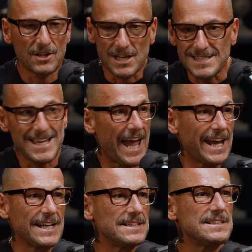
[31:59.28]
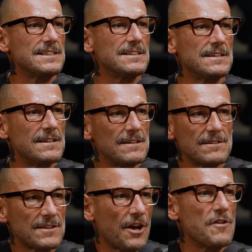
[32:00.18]
contained
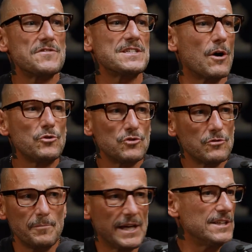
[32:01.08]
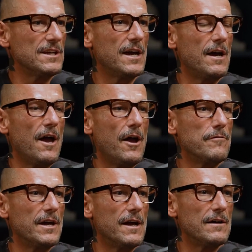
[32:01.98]
kind of social media
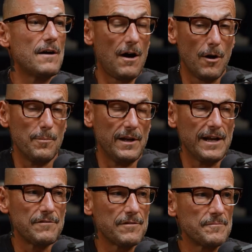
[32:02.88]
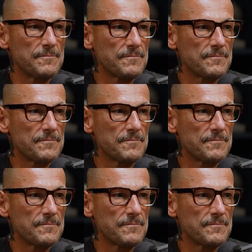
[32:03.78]
area, I believe.